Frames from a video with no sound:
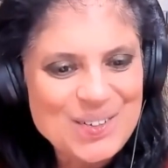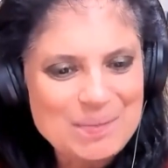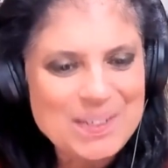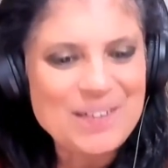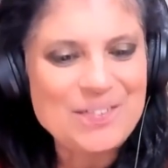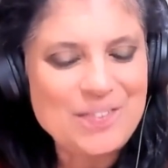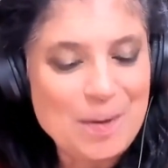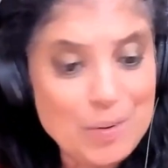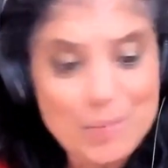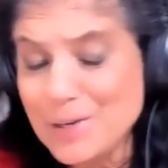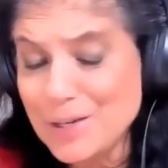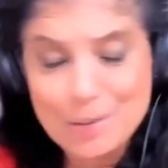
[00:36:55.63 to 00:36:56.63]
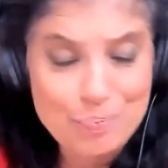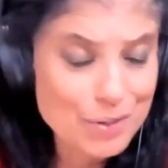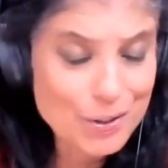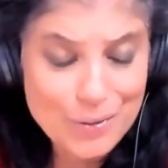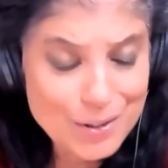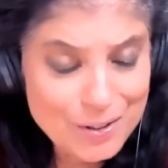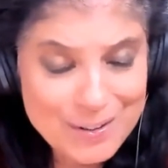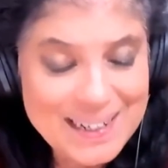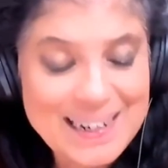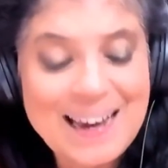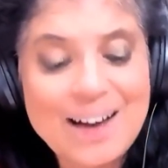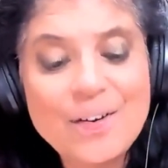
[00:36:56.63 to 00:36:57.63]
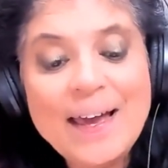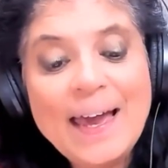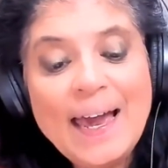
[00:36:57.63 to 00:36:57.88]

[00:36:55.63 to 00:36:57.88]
It comes out in February. You can pre-order it now.